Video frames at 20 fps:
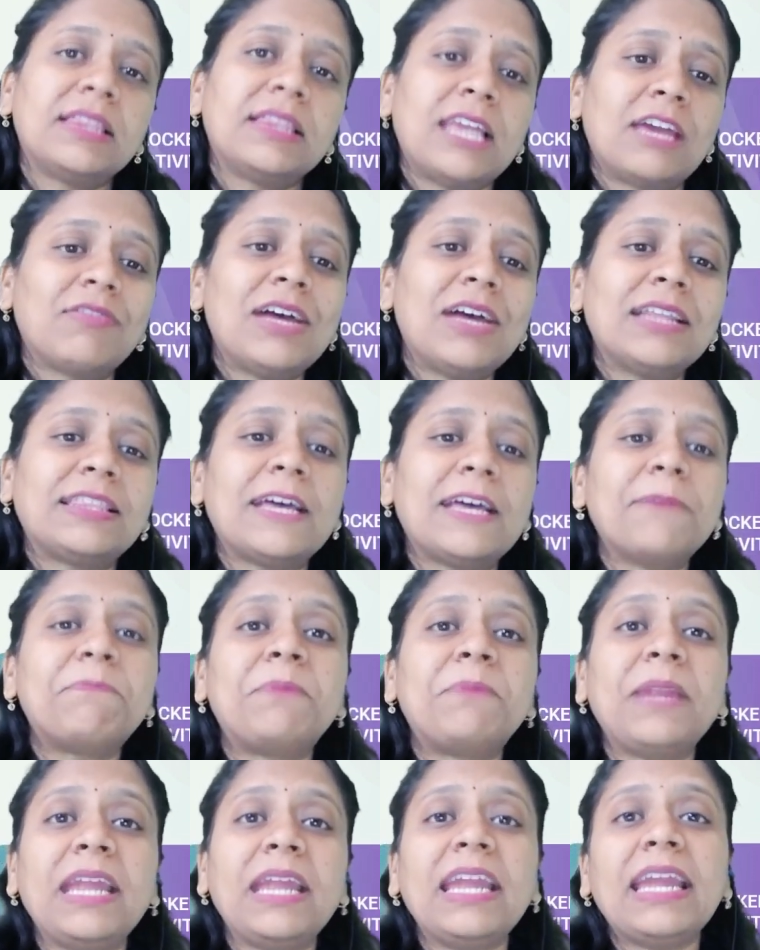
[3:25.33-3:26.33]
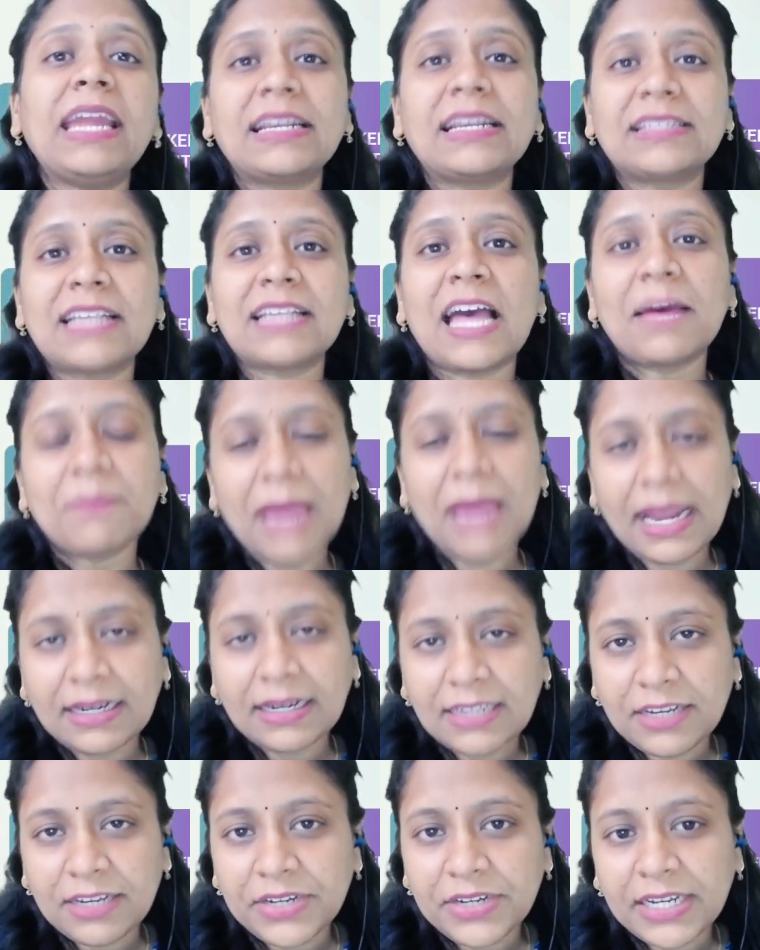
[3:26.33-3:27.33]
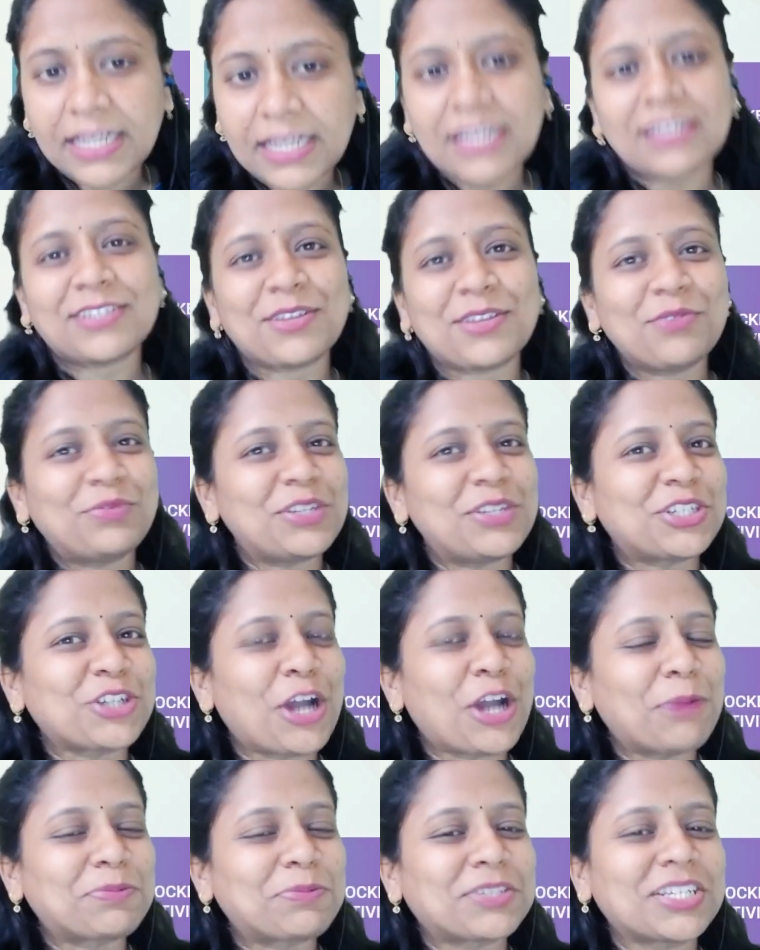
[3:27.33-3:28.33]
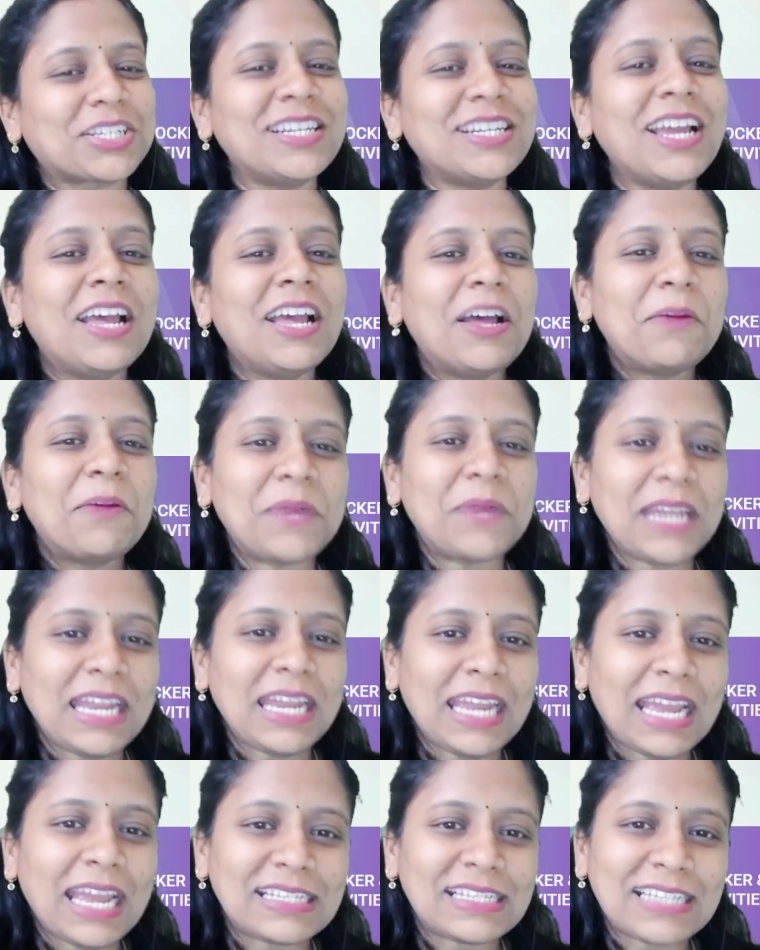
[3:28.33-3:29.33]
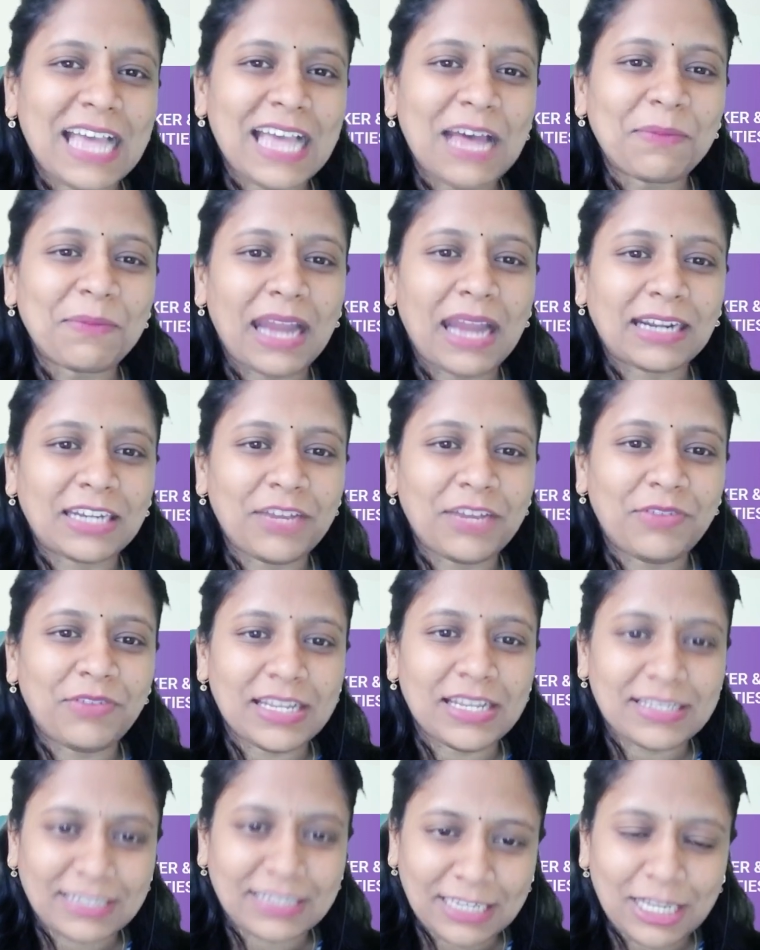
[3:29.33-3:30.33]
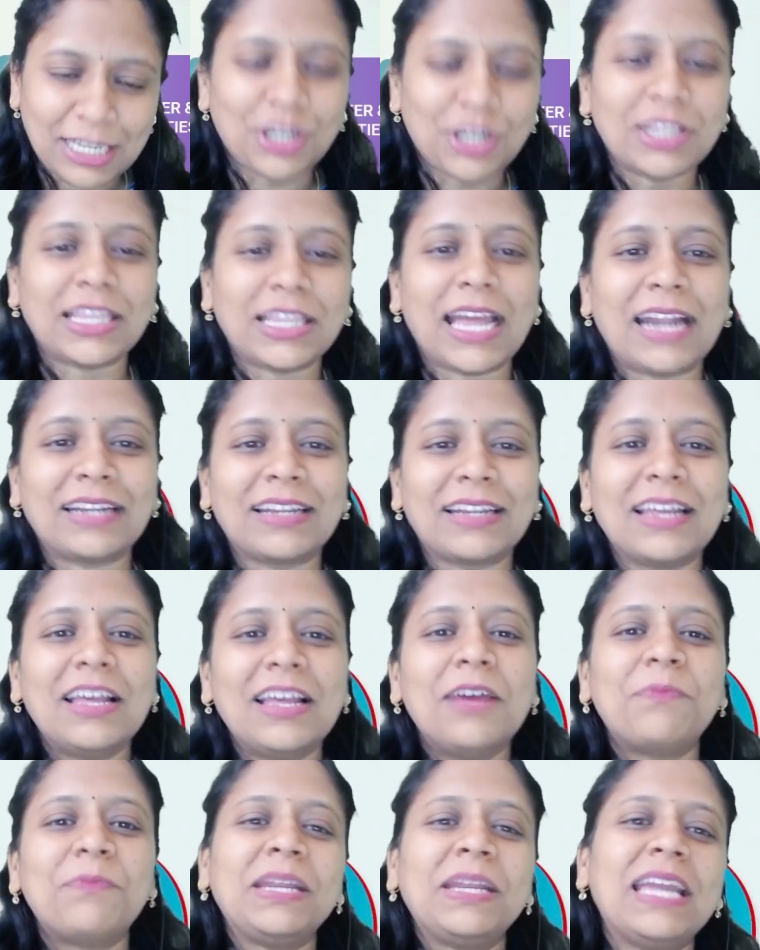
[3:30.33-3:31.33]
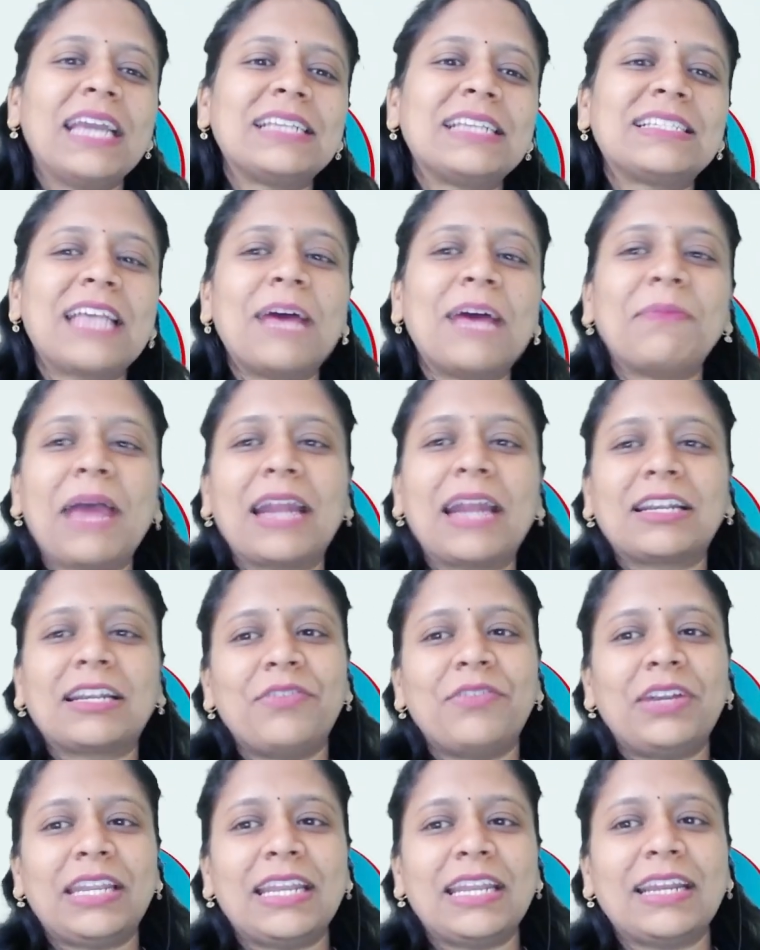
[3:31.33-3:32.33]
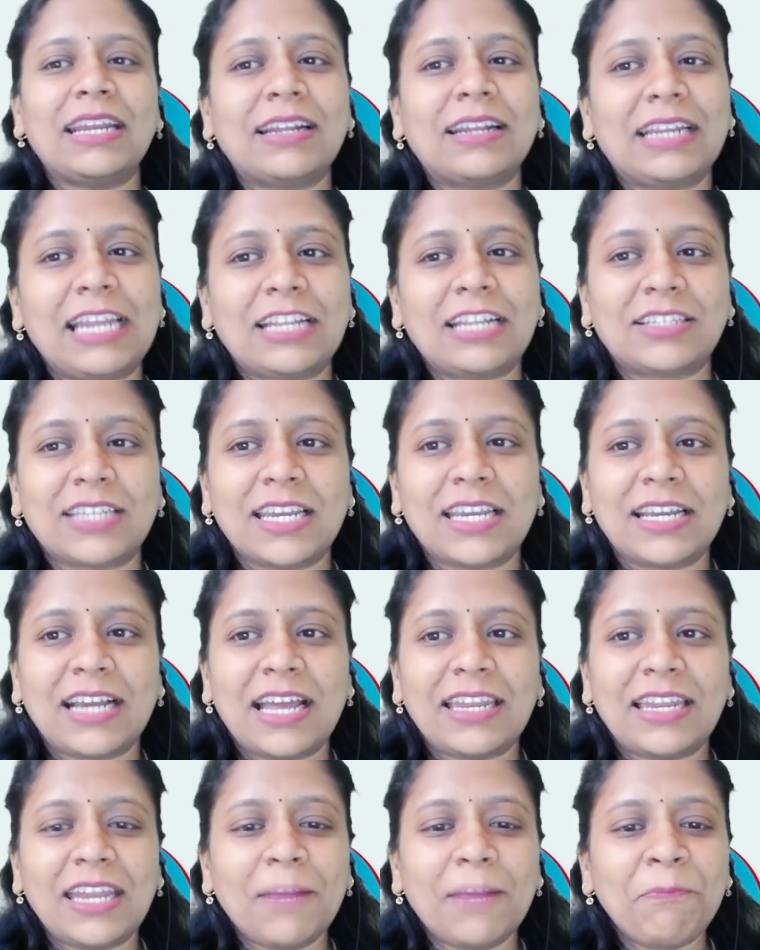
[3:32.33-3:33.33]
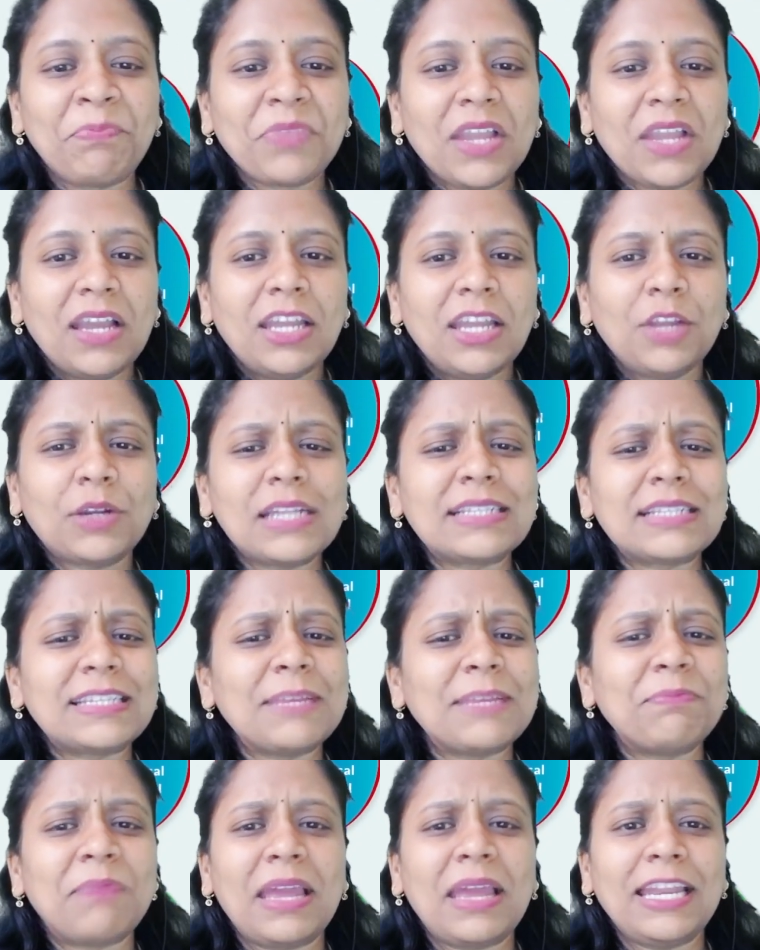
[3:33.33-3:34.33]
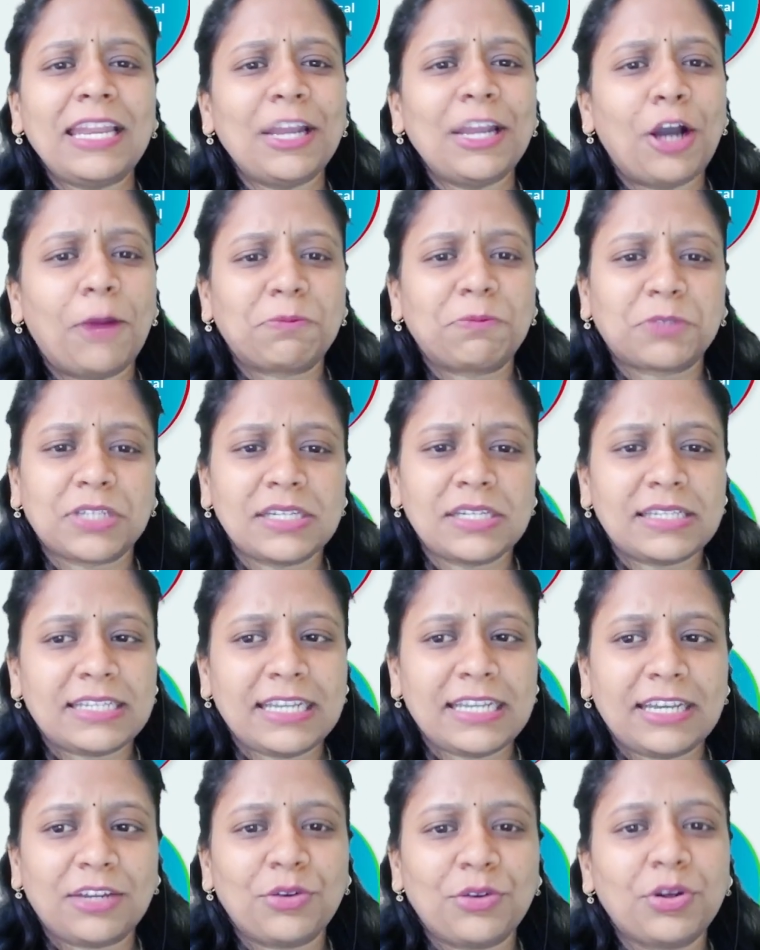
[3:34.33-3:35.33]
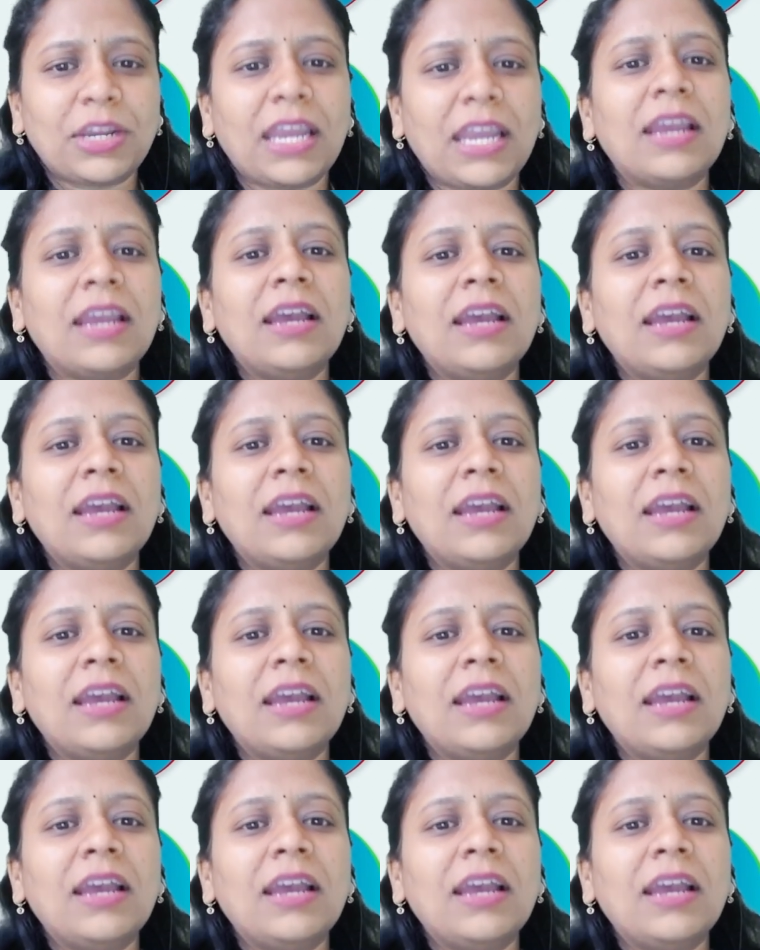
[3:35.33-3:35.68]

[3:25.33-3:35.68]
Tarvata pre exam activities, which option? Pre exam activities. Click on that. Pre exam activity click cheyagane you can see many options here. Okay,